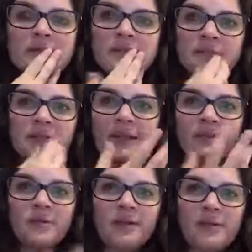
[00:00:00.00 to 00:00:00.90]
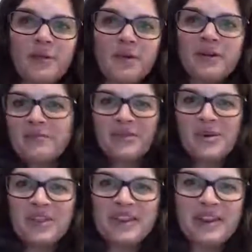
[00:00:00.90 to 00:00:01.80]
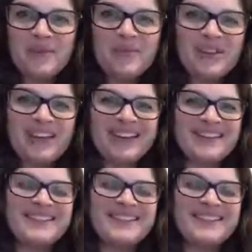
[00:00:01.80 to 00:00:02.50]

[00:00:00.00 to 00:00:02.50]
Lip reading: And that's where I fall apart. Cordillera, montañas.